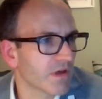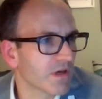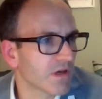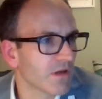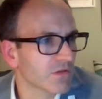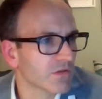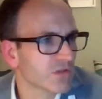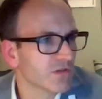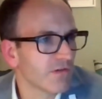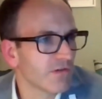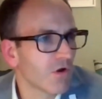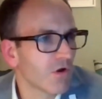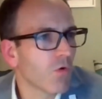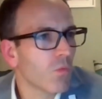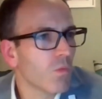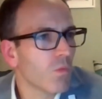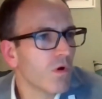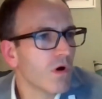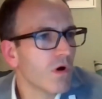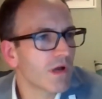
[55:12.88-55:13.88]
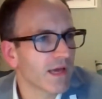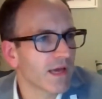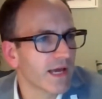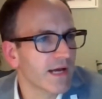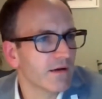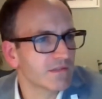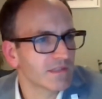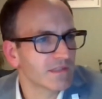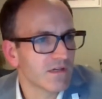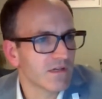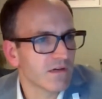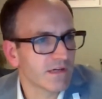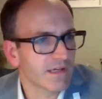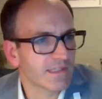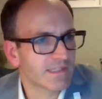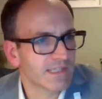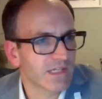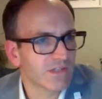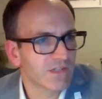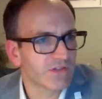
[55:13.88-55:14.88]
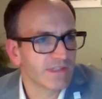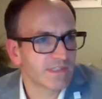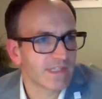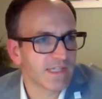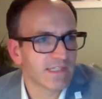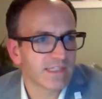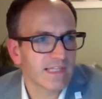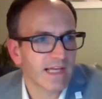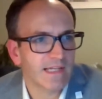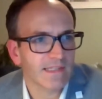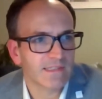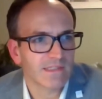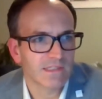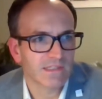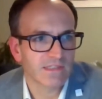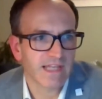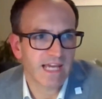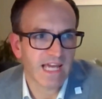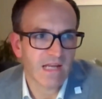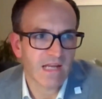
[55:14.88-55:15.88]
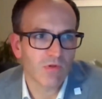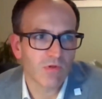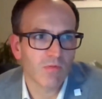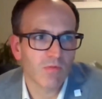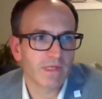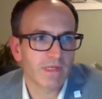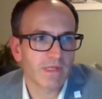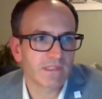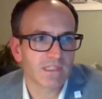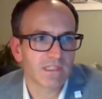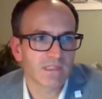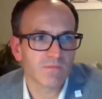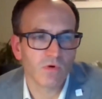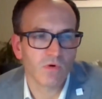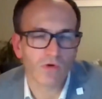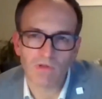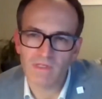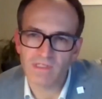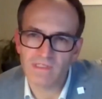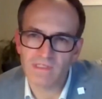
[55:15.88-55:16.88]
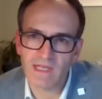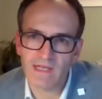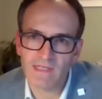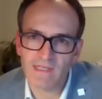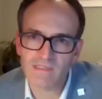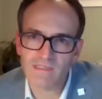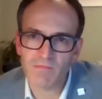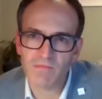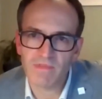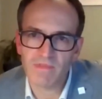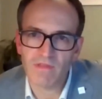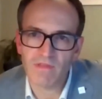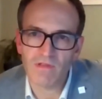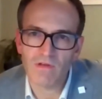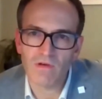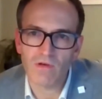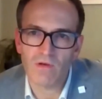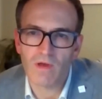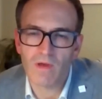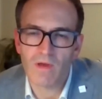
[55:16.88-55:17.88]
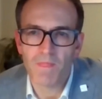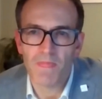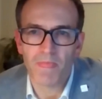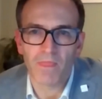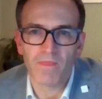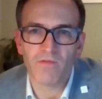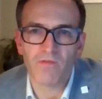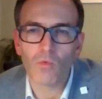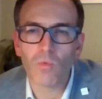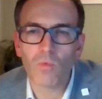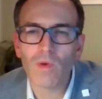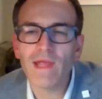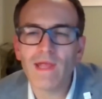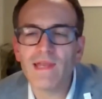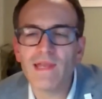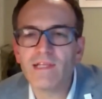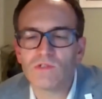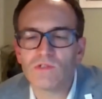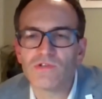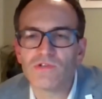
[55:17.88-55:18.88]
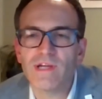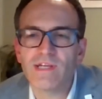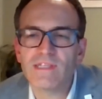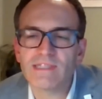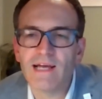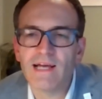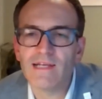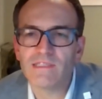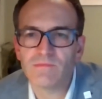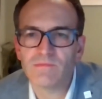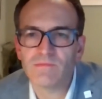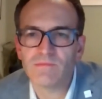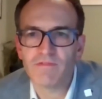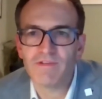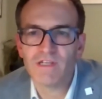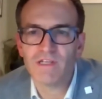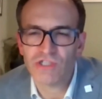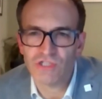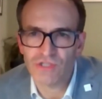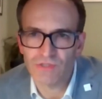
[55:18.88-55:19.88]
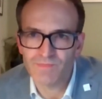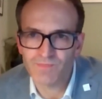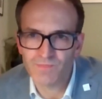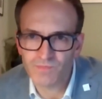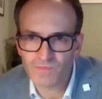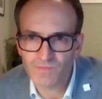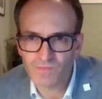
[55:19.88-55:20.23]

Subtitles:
culture of long working hours in architecture, is that sustainable business model? Is that something do we need to address that as a profession?